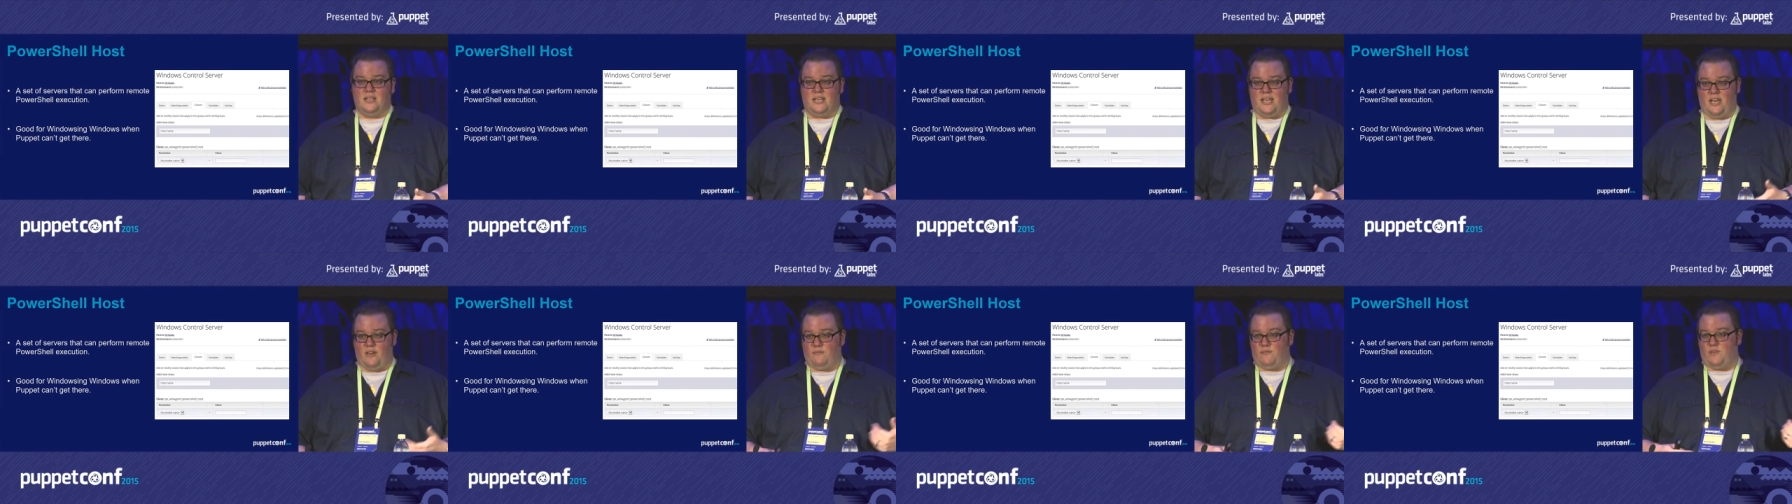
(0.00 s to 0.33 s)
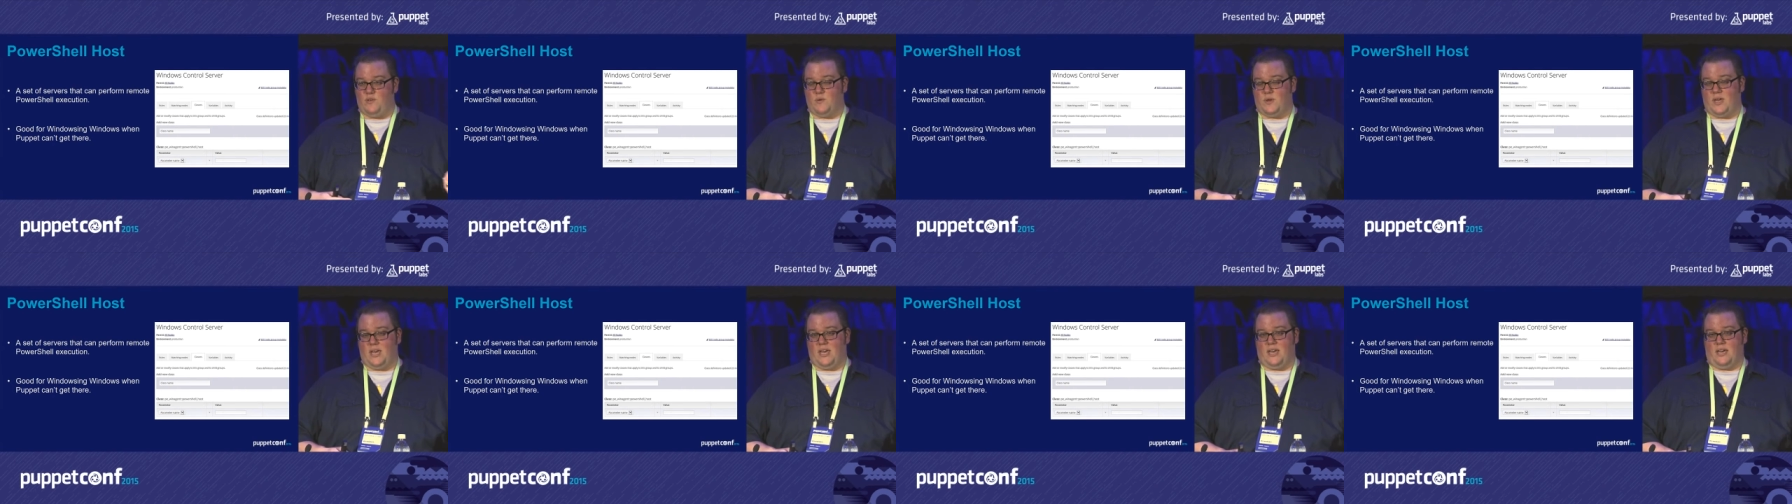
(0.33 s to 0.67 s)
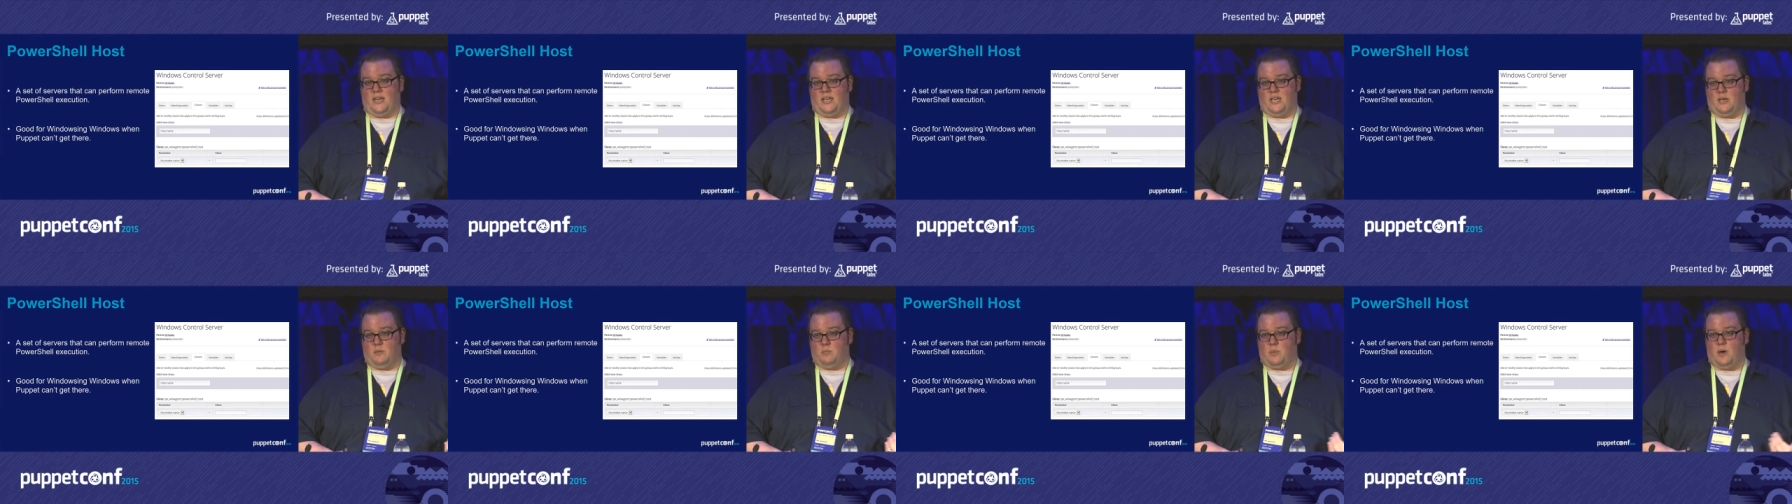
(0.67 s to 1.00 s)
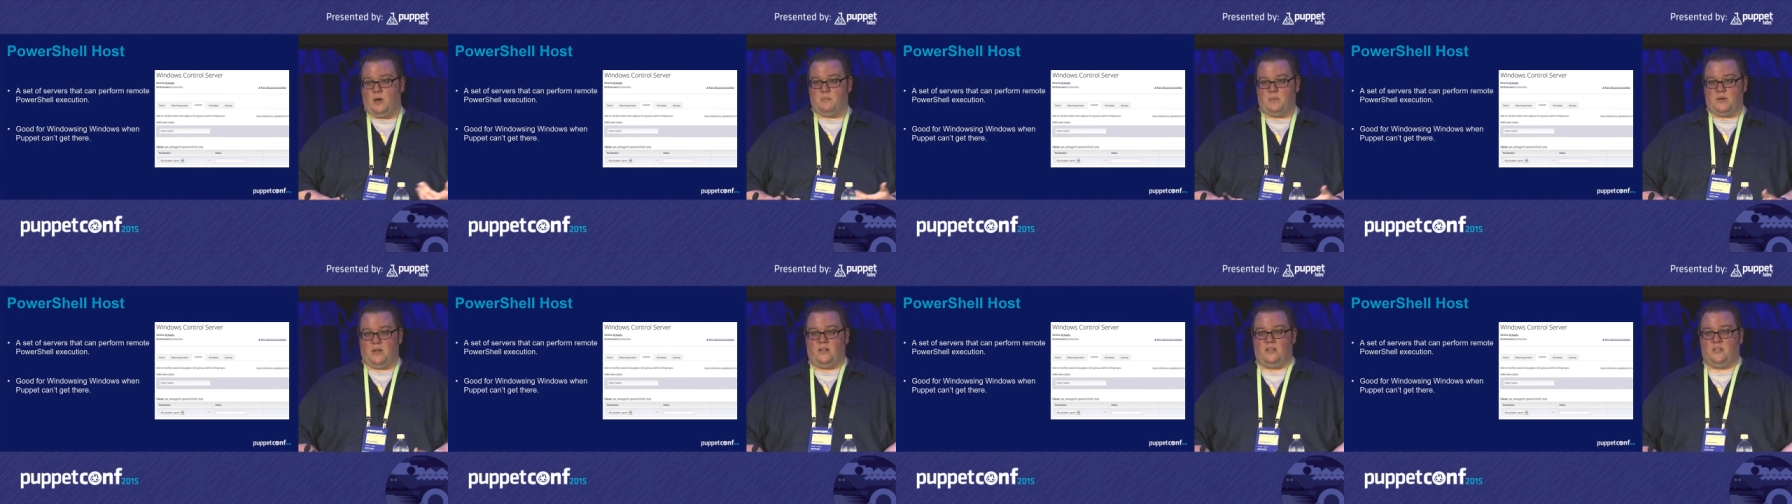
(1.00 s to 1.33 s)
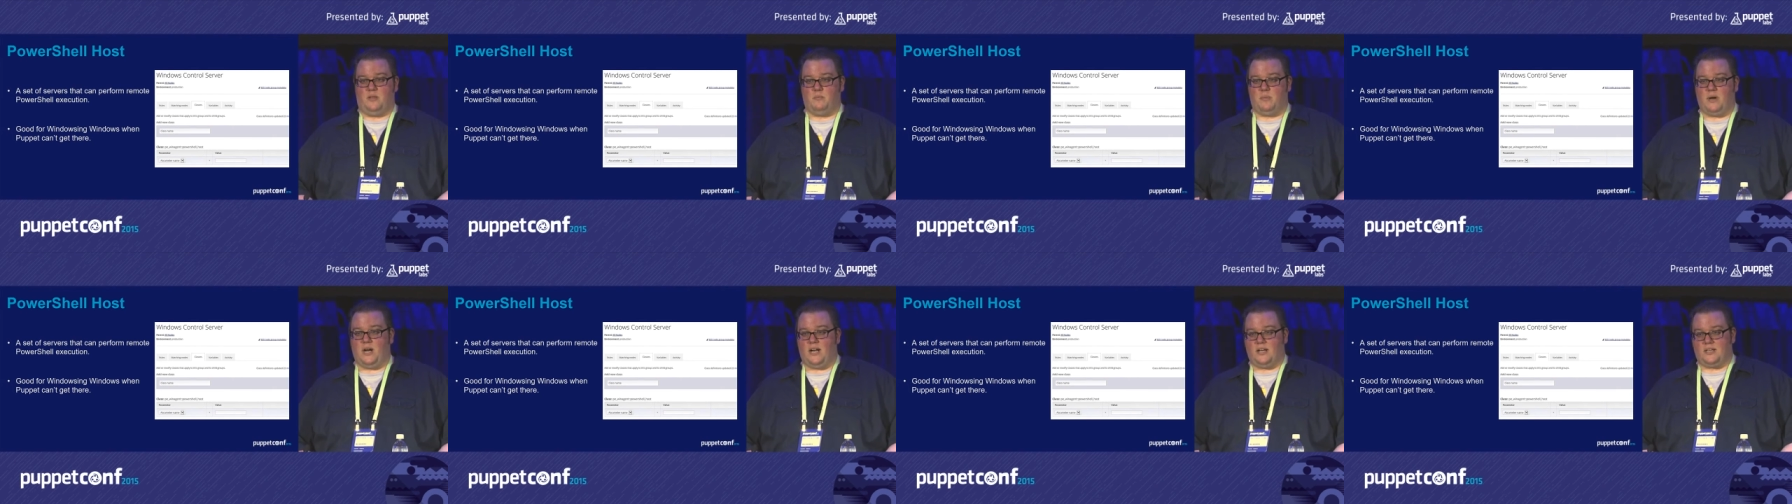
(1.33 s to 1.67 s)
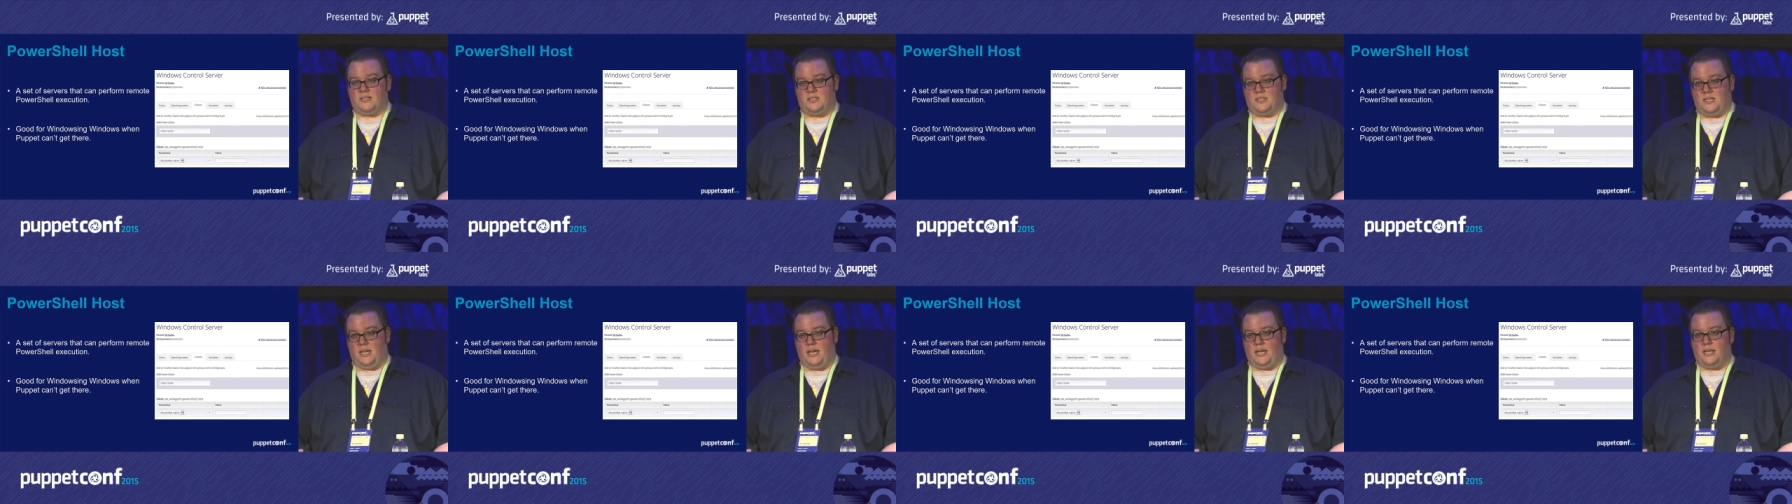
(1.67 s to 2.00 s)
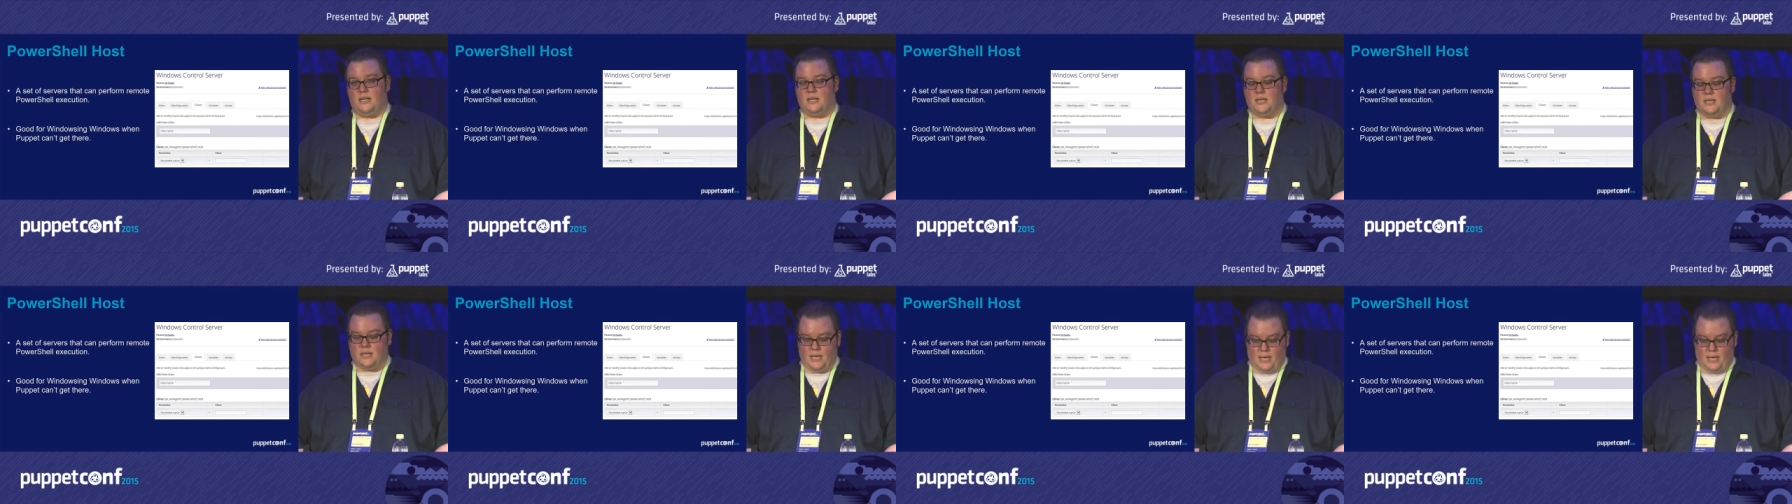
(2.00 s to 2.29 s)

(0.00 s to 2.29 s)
if you can't get Puppet on the box yet.